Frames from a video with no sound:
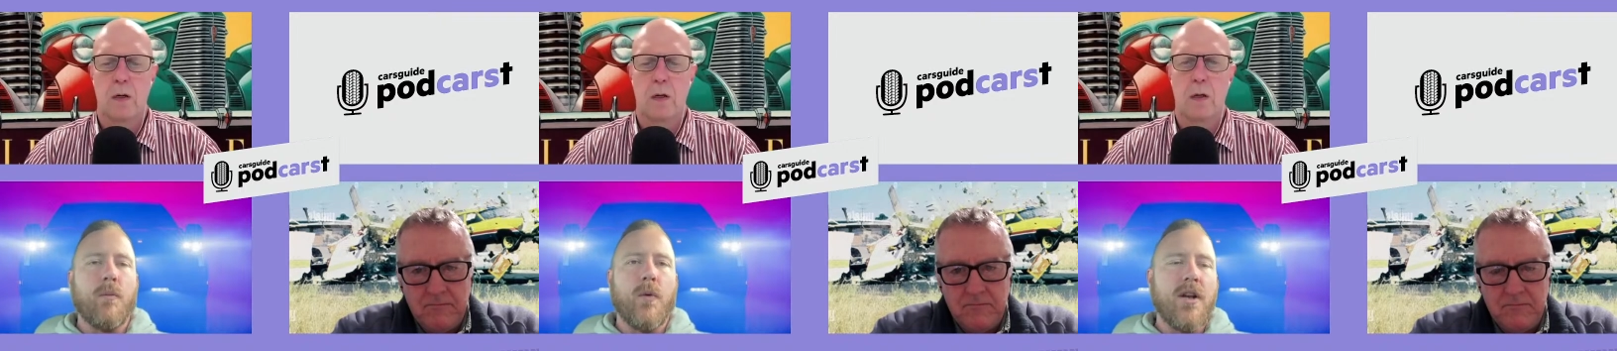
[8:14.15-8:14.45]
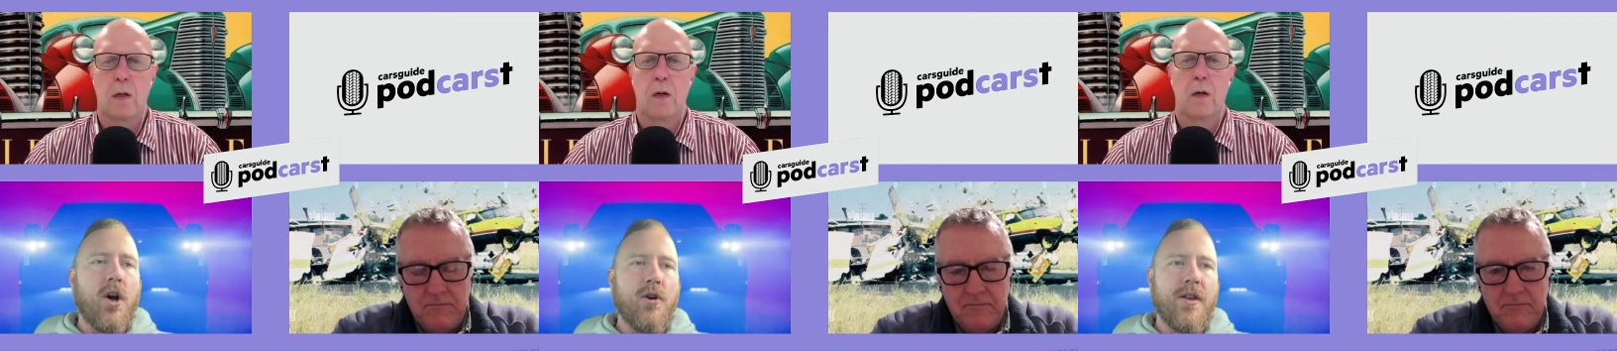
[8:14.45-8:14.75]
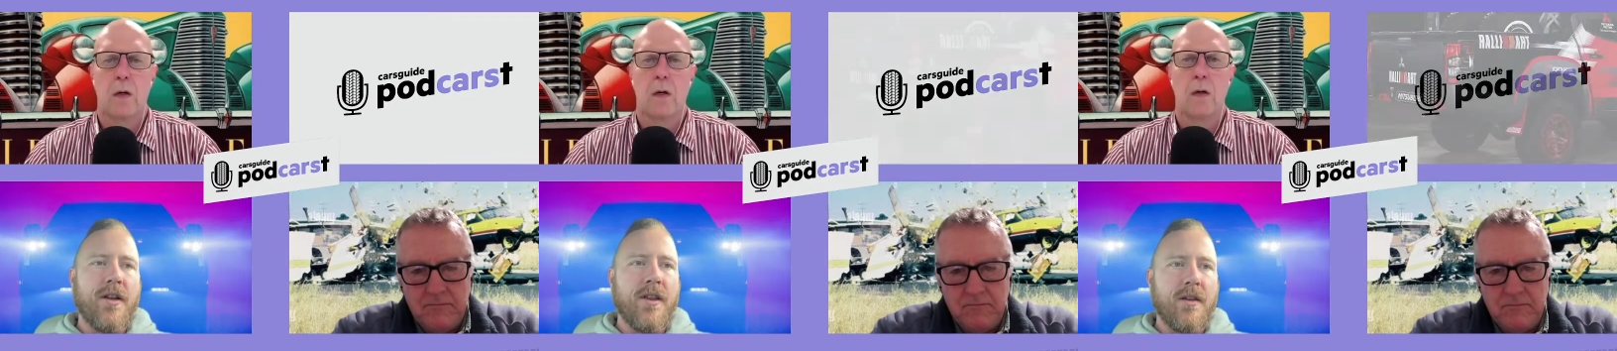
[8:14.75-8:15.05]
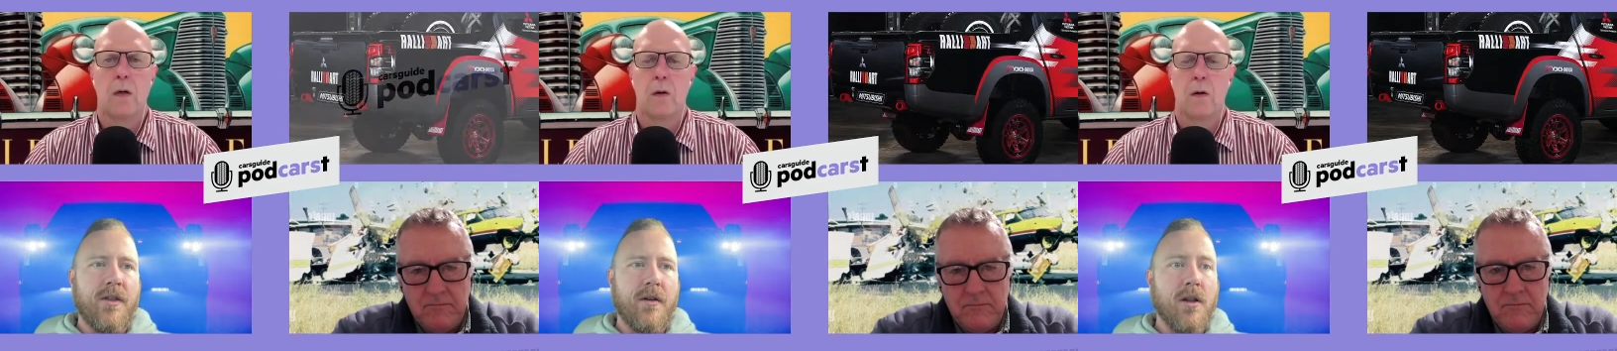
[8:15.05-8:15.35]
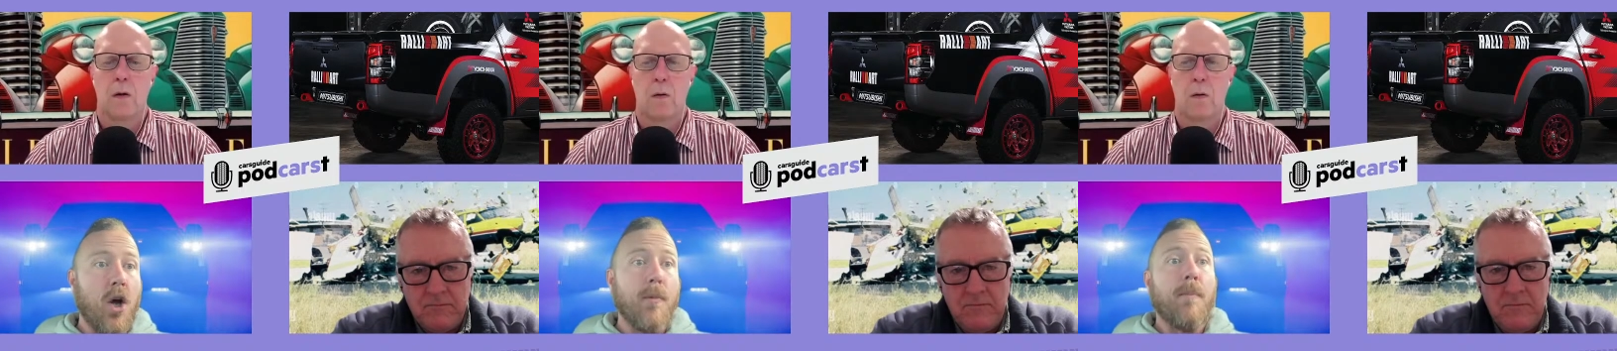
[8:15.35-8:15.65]
Speaker 1: we, we know that the, the
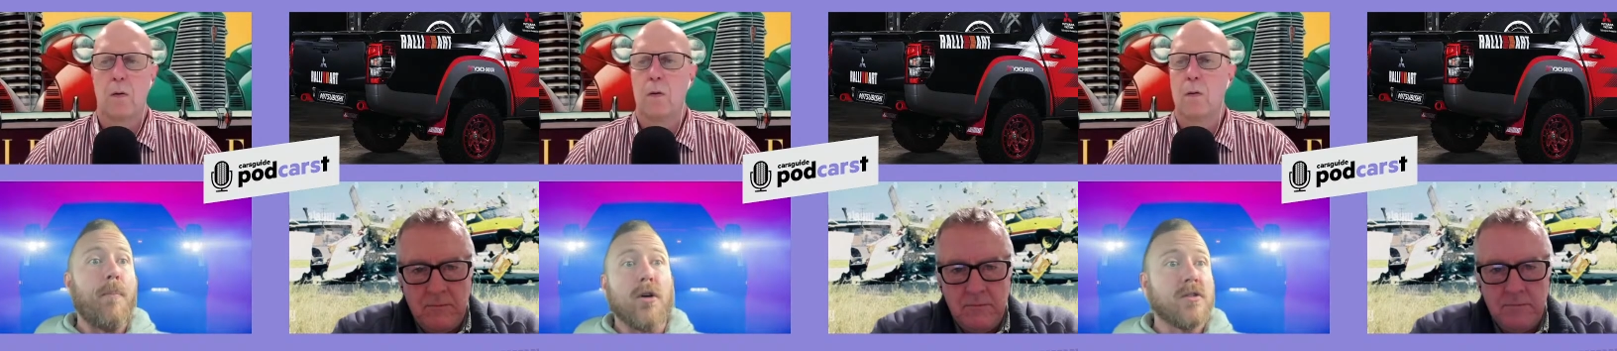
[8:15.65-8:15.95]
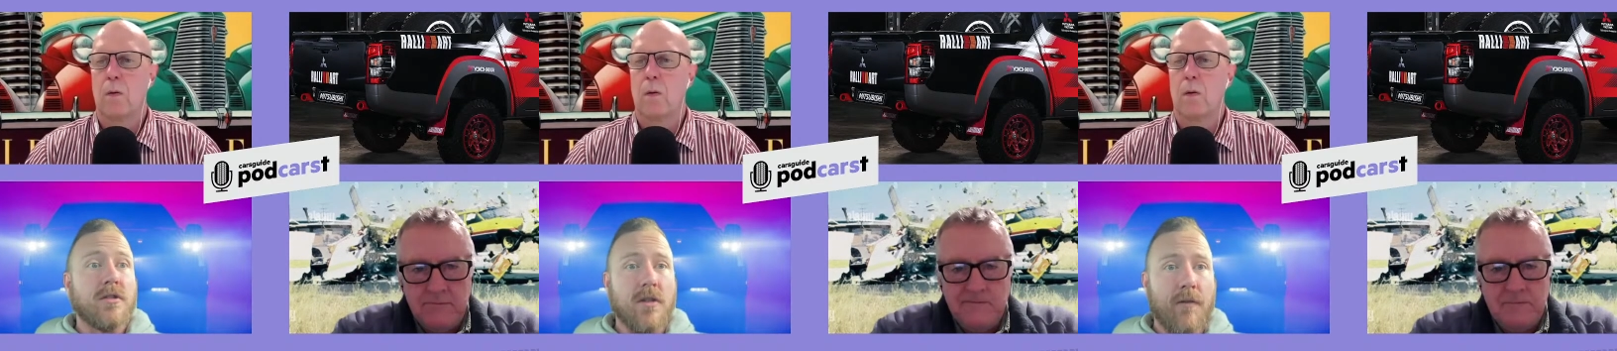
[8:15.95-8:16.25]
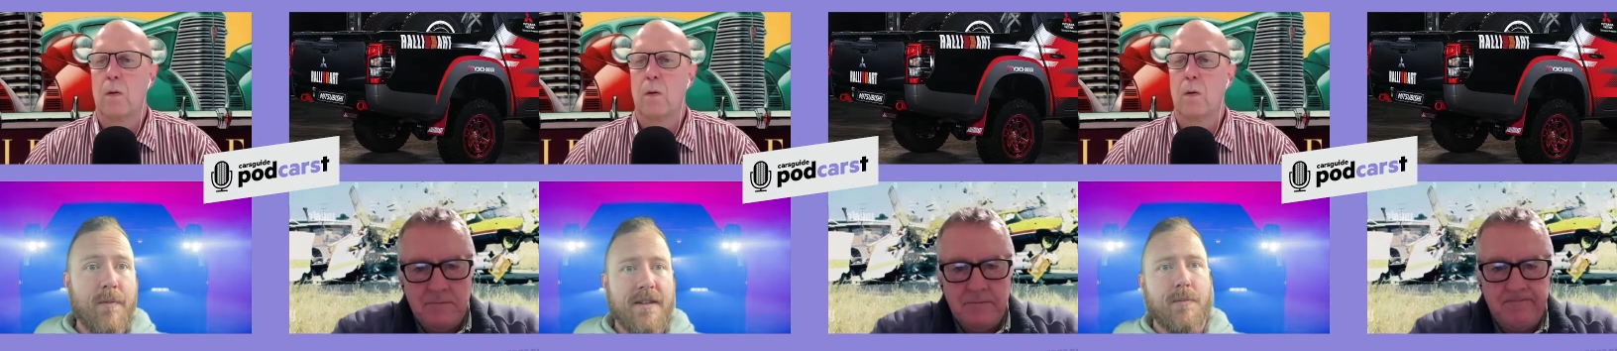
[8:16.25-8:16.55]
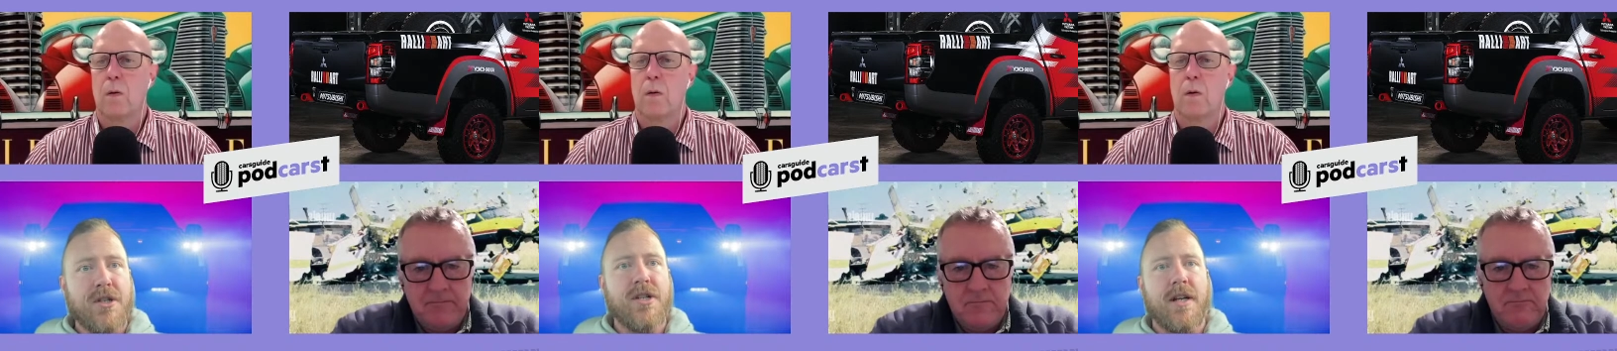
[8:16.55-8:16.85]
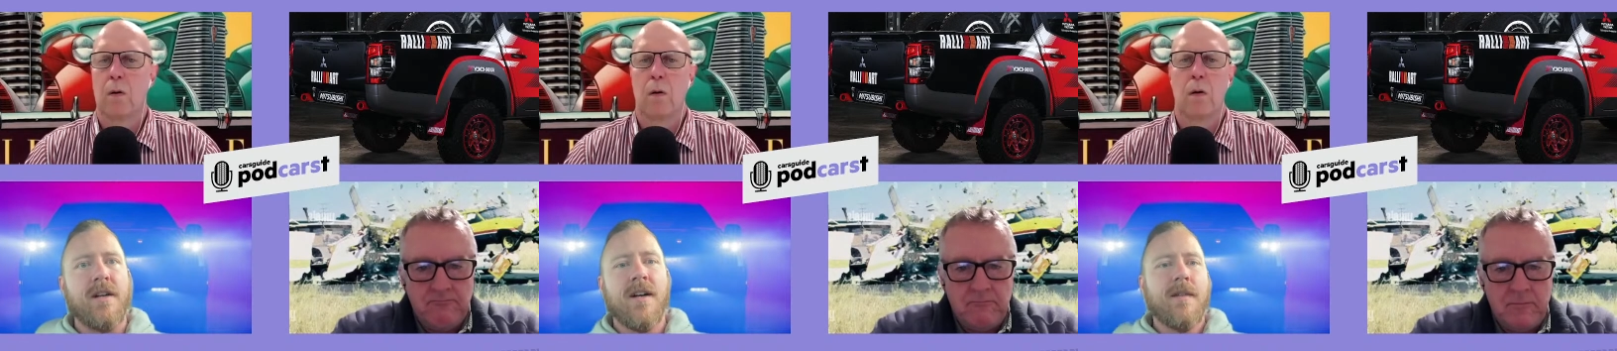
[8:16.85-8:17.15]
global boss of
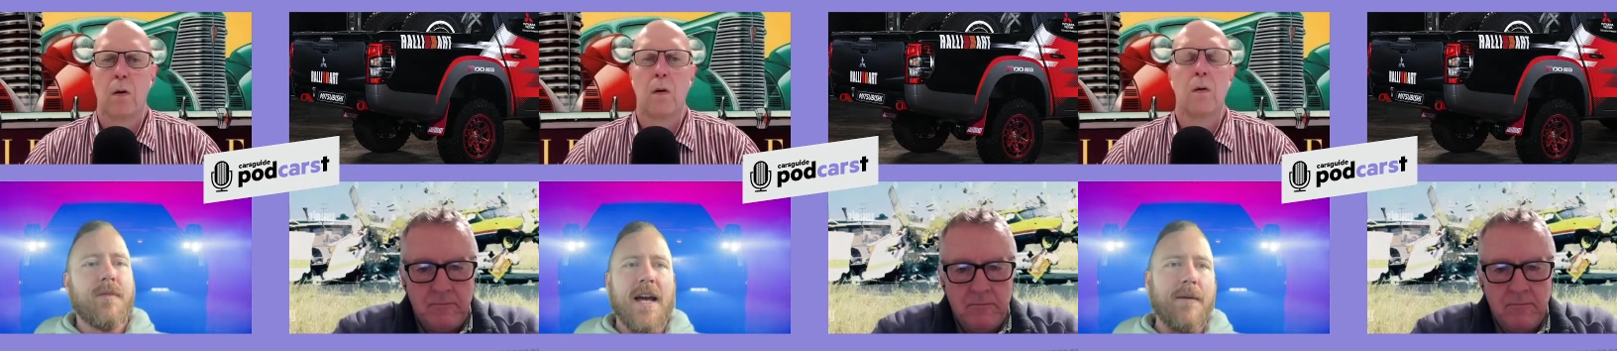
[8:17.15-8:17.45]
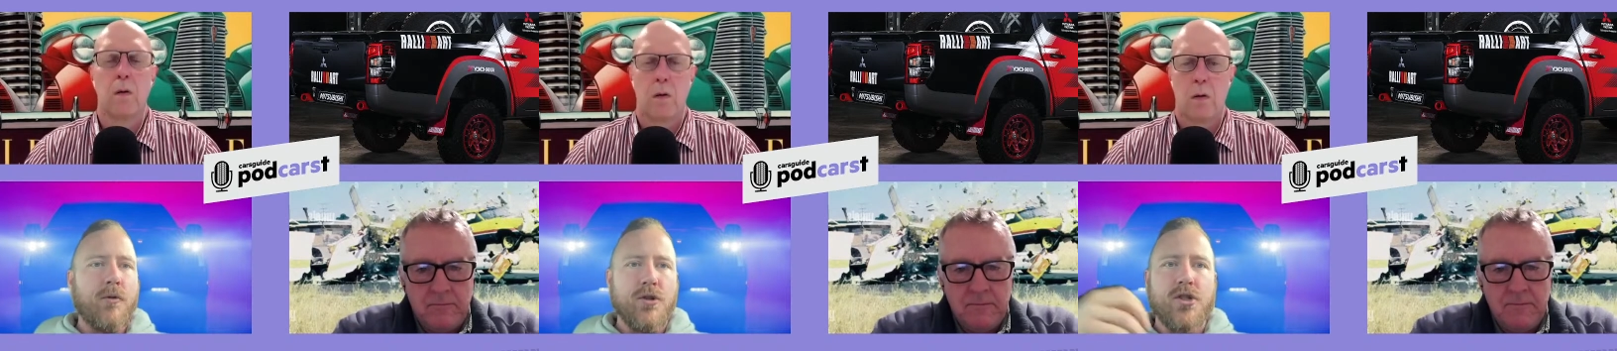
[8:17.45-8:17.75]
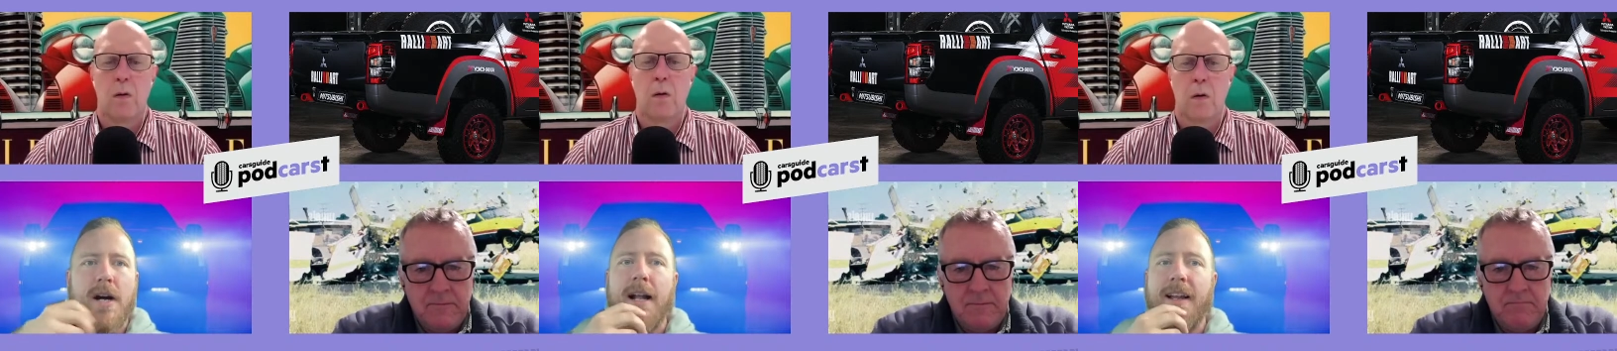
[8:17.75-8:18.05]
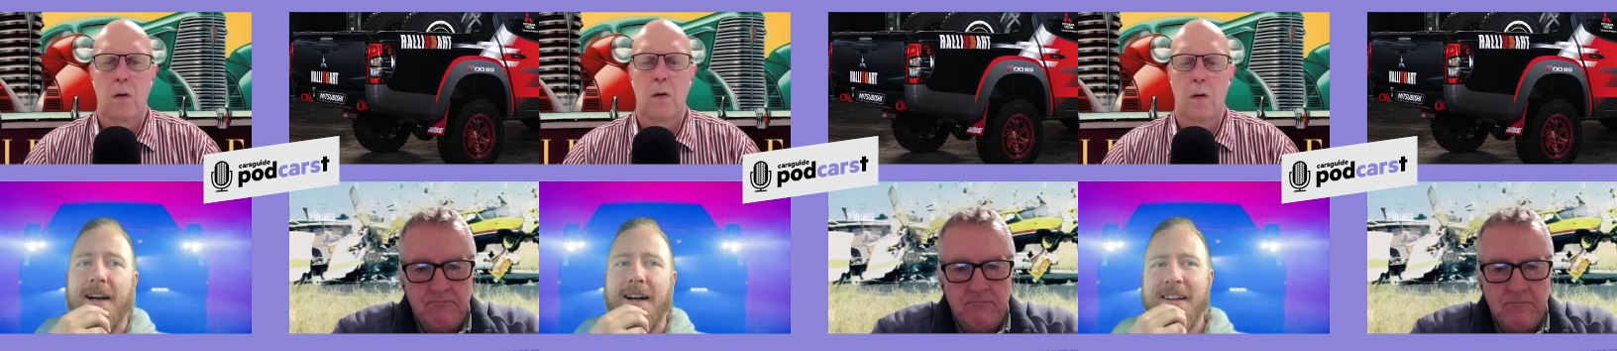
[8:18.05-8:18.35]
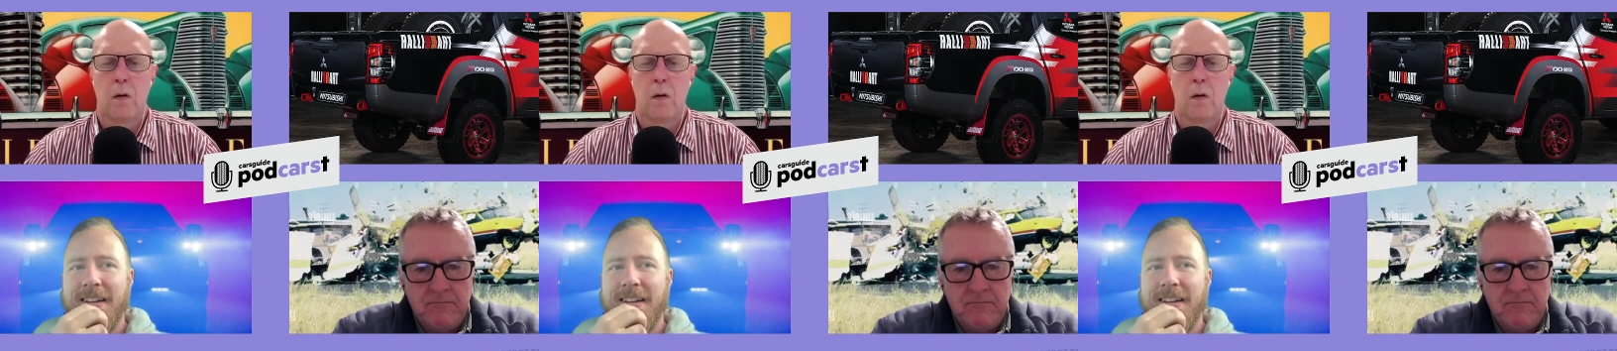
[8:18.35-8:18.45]
Mitsubishi came to Australia,